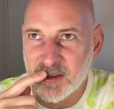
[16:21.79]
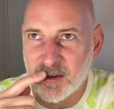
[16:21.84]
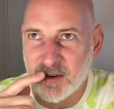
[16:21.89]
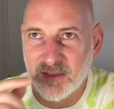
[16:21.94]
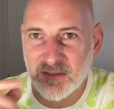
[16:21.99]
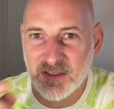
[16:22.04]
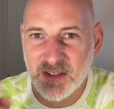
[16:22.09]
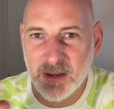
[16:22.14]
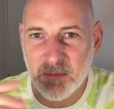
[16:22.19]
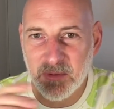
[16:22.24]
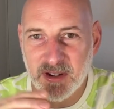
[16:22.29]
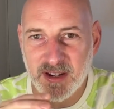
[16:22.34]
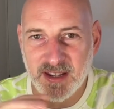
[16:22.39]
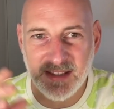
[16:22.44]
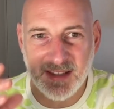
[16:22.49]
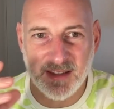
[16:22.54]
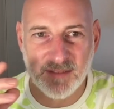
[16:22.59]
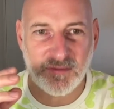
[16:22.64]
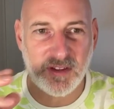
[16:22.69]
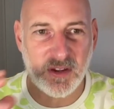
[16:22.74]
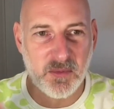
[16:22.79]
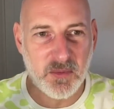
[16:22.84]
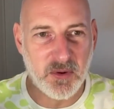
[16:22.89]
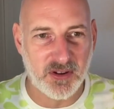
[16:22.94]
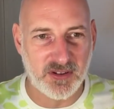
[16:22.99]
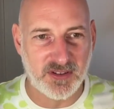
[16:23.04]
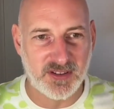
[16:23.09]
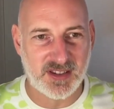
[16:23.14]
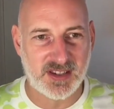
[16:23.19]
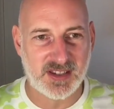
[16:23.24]
So if you
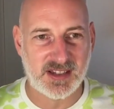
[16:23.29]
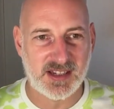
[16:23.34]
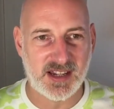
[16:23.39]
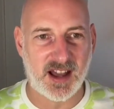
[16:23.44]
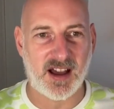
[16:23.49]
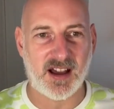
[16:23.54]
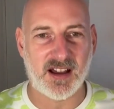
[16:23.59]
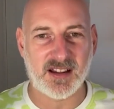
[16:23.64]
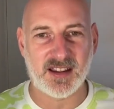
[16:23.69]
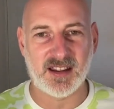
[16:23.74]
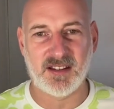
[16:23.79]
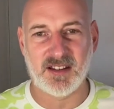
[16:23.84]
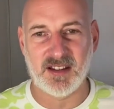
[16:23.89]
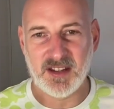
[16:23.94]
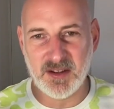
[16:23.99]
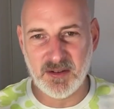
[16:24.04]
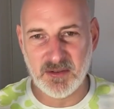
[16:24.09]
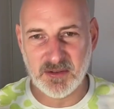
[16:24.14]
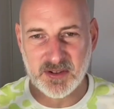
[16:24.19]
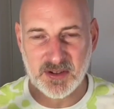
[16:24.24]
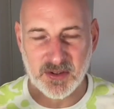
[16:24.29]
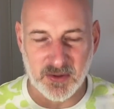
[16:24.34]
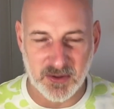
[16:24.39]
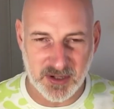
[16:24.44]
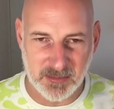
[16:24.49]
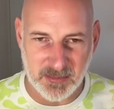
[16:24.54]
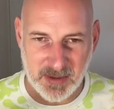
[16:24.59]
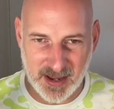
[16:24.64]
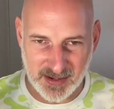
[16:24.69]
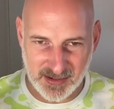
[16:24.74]
want stuck, you
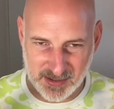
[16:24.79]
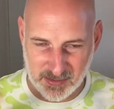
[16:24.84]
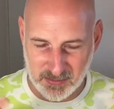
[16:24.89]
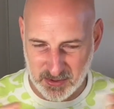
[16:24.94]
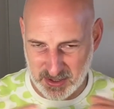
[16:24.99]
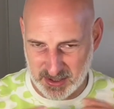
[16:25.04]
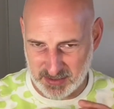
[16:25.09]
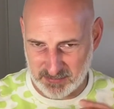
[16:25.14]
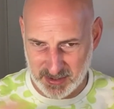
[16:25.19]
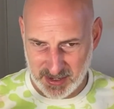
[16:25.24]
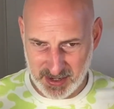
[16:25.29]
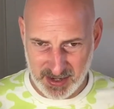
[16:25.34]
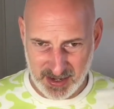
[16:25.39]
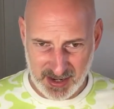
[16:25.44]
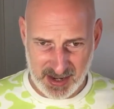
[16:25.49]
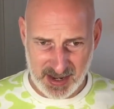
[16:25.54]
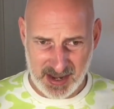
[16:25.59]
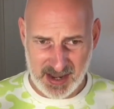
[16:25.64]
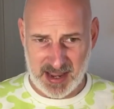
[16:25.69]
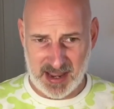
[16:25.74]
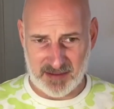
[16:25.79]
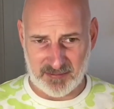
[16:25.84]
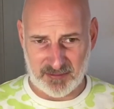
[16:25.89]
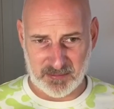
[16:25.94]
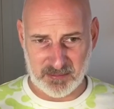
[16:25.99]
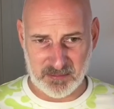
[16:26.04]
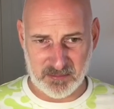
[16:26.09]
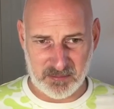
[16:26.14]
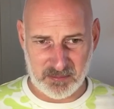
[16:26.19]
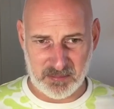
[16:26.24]
talked about someone
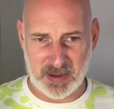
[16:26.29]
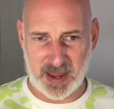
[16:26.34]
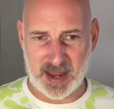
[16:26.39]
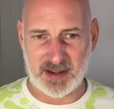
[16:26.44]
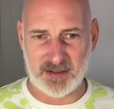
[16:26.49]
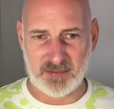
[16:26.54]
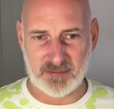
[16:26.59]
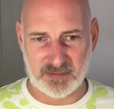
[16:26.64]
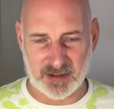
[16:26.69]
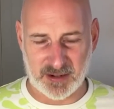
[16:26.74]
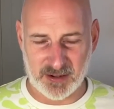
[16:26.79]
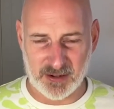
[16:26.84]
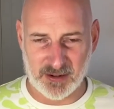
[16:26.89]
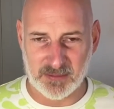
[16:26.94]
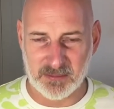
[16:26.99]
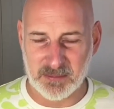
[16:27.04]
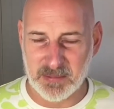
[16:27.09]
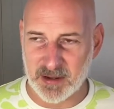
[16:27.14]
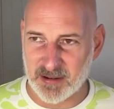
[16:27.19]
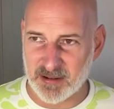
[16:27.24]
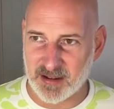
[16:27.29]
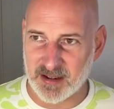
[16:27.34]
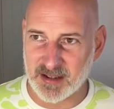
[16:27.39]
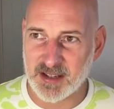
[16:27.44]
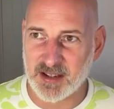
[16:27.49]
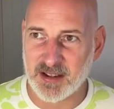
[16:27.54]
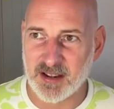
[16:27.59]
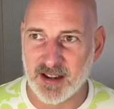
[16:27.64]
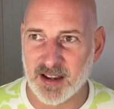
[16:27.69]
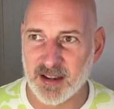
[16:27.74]
having pain for a long period of
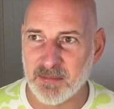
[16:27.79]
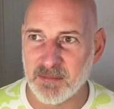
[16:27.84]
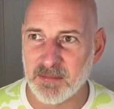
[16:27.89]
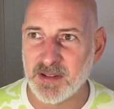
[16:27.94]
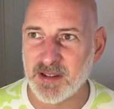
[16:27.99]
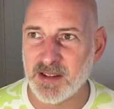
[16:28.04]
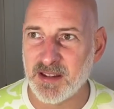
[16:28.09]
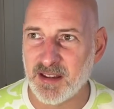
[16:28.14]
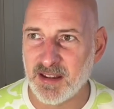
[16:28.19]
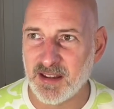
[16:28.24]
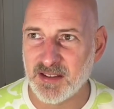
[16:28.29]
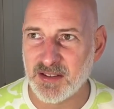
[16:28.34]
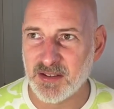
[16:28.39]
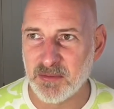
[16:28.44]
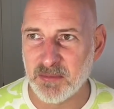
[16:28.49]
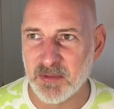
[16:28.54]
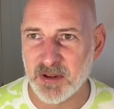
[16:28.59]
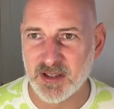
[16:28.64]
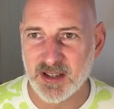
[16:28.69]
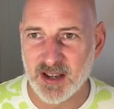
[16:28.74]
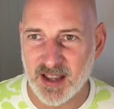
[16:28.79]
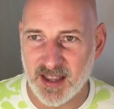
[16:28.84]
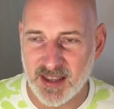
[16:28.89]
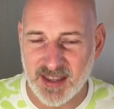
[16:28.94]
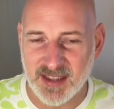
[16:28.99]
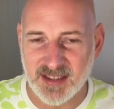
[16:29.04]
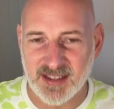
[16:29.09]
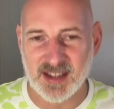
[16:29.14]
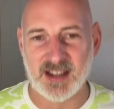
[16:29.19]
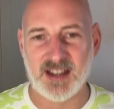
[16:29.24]
time. It's almost like
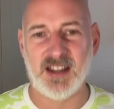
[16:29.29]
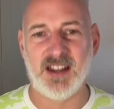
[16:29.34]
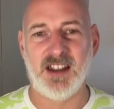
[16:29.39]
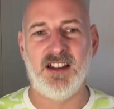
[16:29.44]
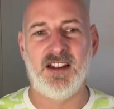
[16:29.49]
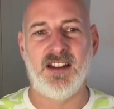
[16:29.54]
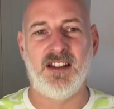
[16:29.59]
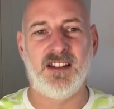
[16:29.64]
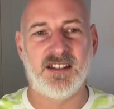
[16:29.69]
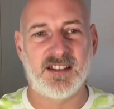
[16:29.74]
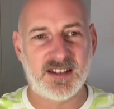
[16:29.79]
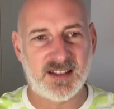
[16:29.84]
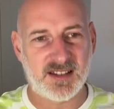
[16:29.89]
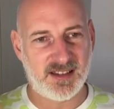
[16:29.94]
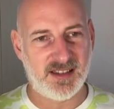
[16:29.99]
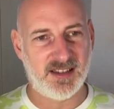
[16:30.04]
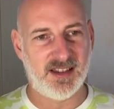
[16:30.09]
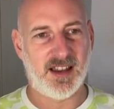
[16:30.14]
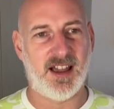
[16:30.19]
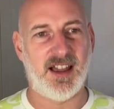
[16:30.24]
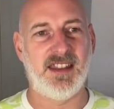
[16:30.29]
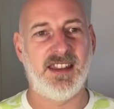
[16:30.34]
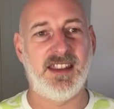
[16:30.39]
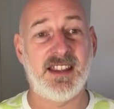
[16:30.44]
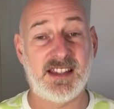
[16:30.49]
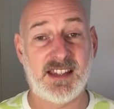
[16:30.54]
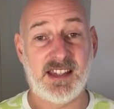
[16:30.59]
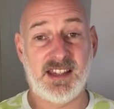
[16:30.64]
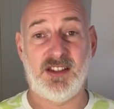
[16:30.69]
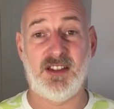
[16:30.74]
there's a learned, like,
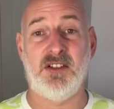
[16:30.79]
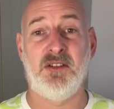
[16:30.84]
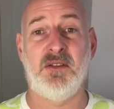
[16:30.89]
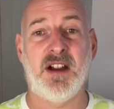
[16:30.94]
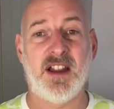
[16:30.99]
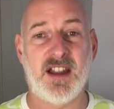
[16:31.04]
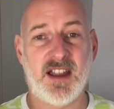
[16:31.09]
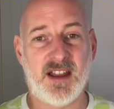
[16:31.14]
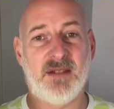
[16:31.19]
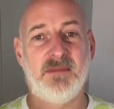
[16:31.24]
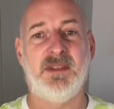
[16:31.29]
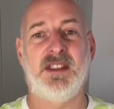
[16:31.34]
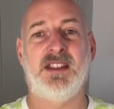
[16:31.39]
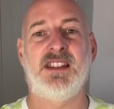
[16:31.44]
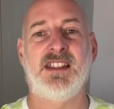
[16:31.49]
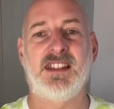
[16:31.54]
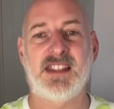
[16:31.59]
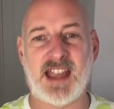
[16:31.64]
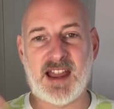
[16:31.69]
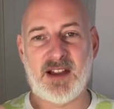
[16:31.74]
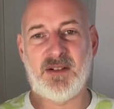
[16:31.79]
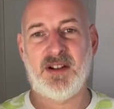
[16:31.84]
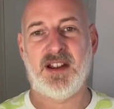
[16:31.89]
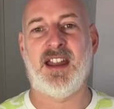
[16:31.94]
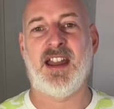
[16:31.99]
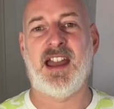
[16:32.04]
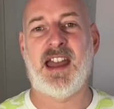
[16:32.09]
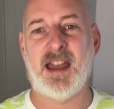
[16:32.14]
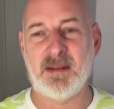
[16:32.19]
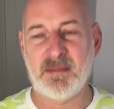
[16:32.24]
this is who I am, this is how
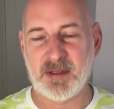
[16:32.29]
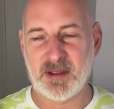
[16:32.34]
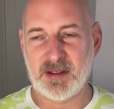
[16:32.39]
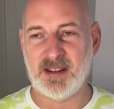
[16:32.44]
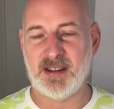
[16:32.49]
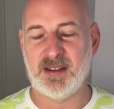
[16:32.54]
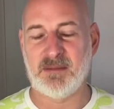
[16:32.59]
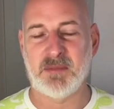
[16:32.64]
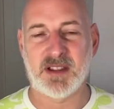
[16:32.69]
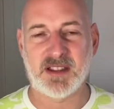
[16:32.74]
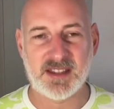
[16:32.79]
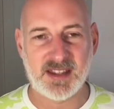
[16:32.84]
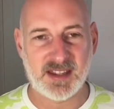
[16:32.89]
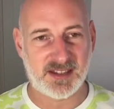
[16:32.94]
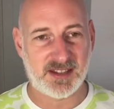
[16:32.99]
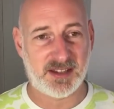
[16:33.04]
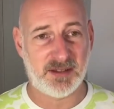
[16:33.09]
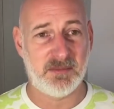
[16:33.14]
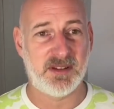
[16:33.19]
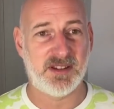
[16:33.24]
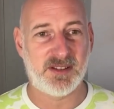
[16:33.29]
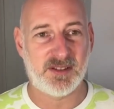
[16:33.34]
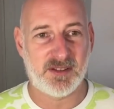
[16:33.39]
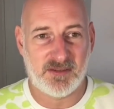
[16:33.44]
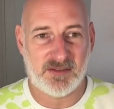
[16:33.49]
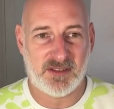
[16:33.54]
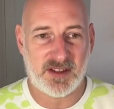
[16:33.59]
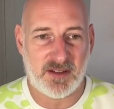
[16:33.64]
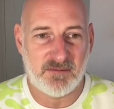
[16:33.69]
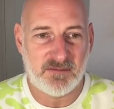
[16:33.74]
I am, and my system is
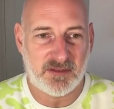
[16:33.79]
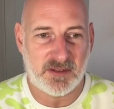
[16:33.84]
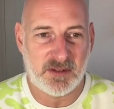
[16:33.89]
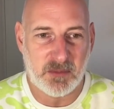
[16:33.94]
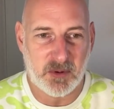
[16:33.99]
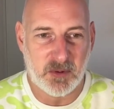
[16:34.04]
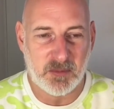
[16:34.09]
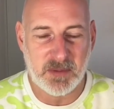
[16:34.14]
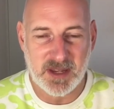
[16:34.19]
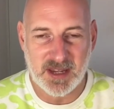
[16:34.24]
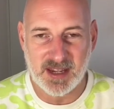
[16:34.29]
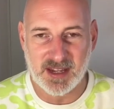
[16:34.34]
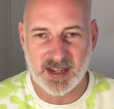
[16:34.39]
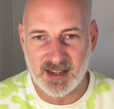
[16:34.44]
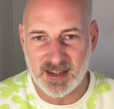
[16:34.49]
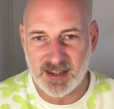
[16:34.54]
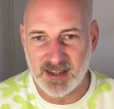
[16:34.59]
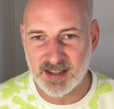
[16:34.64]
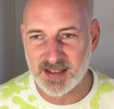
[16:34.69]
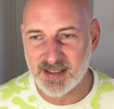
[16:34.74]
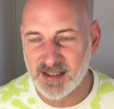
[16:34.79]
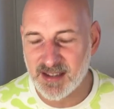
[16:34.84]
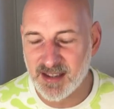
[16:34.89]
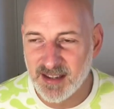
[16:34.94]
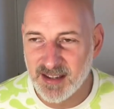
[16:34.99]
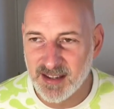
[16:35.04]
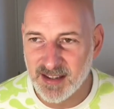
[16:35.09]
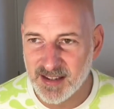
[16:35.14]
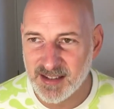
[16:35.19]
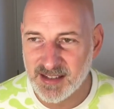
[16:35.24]
sort of comfortable being in this
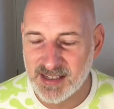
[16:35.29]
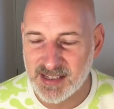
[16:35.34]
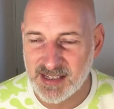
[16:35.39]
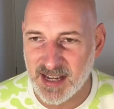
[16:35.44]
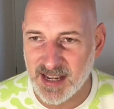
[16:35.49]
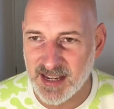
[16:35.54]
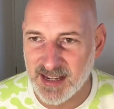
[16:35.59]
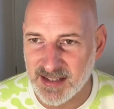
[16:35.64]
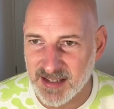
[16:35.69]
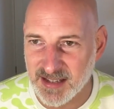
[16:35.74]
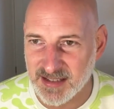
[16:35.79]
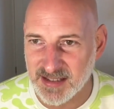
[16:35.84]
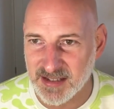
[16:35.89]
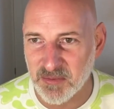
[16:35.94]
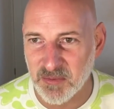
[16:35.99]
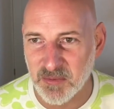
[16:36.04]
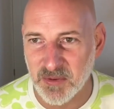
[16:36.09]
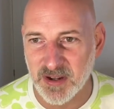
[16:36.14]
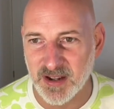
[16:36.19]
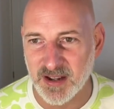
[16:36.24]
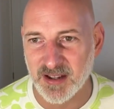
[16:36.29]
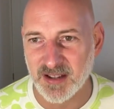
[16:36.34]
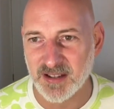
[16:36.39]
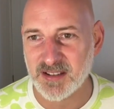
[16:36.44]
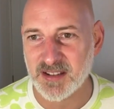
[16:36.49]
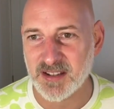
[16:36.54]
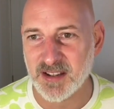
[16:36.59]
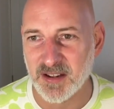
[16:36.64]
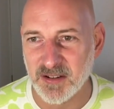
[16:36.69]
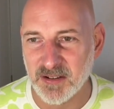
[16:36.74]
state, as it were.
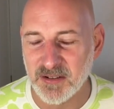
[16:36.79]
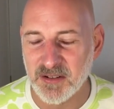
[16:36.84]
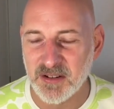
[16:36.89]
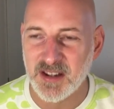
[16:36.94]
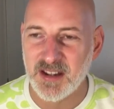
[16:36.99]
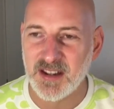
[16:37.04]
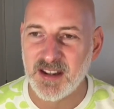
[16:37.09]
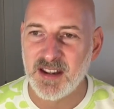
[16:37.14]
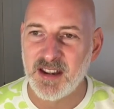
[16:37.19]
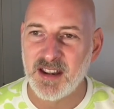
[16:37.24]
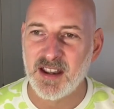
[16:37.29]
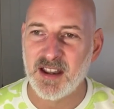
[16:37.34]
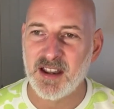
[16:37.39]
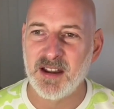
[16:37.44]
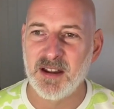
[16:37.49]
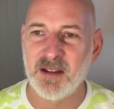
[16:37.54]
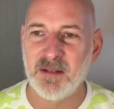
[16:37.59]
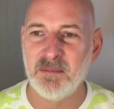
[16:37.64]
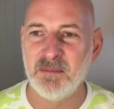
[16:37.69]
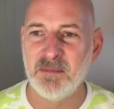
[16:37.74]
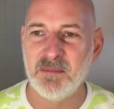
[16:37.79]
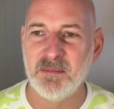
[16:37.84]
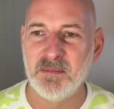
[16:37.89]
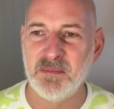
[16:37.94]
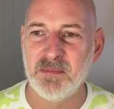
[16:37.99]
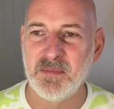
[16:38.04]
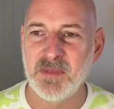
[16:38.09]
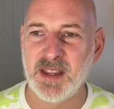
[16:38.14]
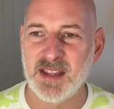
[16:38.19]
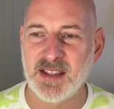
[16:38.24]
So
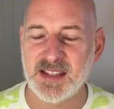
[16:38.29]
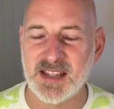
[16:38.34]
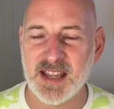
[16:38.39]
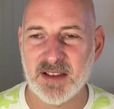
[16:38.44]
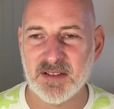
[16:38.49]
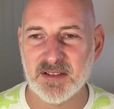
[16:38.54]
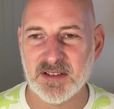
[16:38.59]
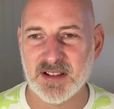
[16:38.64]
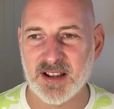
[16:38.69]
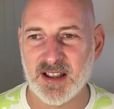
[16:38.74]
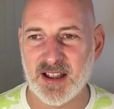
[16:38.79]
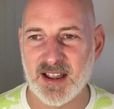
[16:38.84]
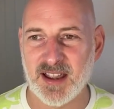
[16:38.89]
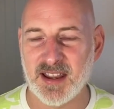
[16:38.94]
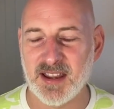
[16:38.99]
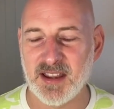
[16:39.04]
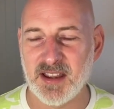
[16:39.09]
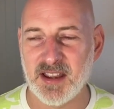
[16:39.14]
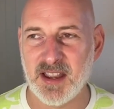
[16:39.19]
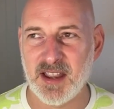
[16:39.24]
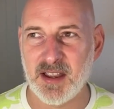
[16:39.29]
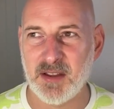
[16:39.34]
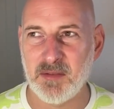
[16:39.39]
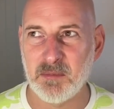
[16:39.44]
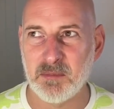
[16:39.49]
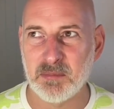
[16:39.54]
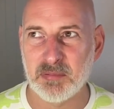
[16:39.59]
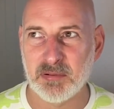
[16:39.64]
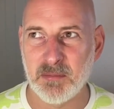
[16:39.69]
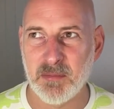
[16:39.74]
it sounds like
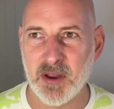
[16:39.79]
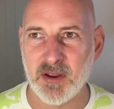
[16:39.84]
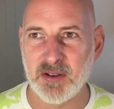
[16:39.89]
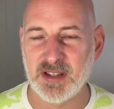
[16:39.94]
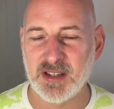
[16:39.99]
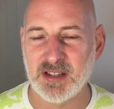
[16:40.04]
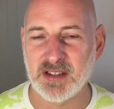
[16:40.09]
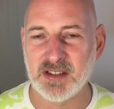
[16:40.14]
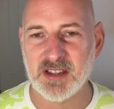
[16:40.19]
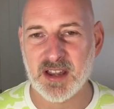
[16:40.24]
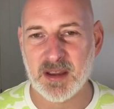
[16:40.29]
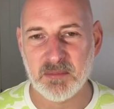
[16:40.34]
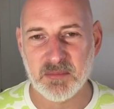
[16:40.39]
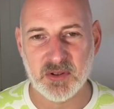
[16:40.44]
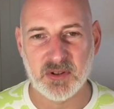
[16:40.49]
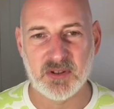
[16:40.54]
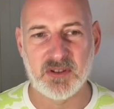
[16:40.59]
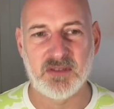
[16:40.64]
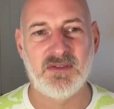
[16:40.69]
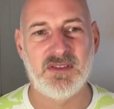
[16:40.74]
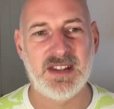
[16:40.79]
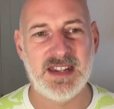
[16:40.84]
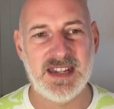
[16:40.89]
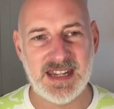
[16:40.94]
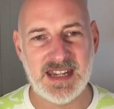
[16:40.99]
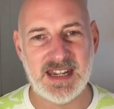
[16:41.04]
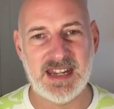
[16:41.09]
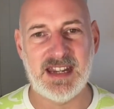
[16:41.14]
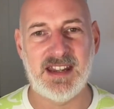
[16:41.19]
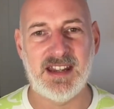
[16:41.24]
promoting some sort of
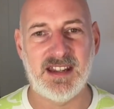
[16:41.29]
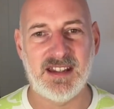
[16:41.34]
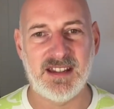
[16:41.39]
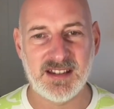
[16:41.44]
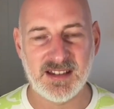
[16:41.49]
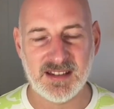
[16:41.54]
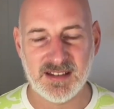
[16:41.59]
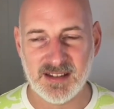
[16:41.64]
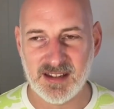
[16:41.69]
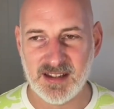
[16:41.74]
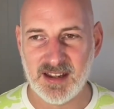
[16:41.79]
need